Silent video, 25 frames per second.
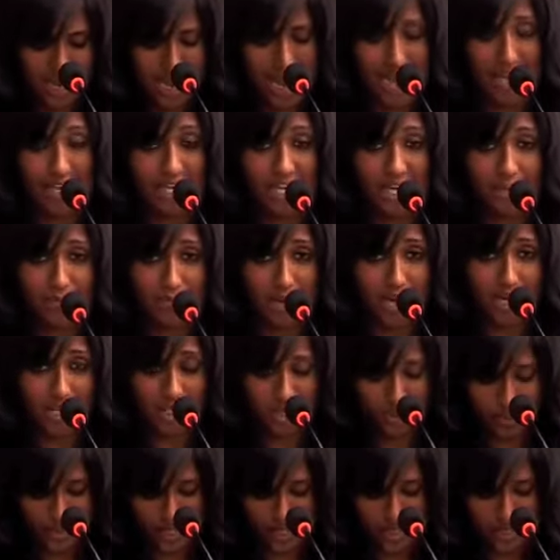I came
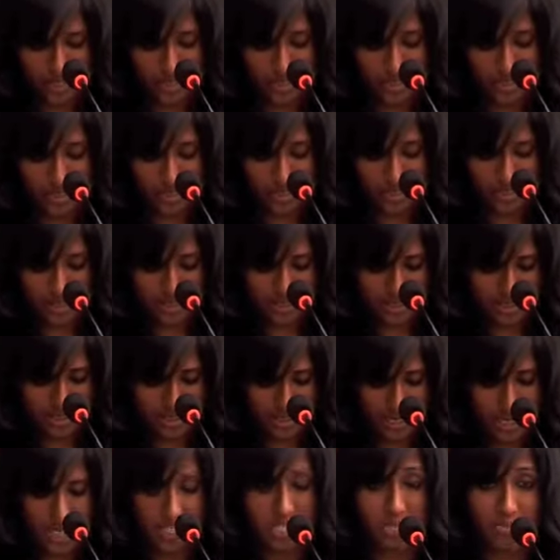back to India
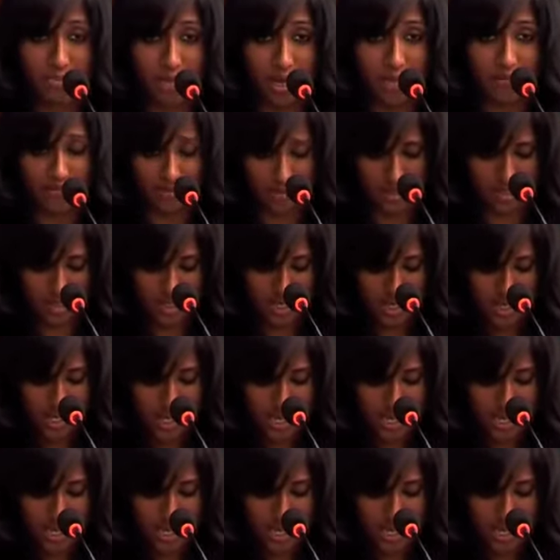last month,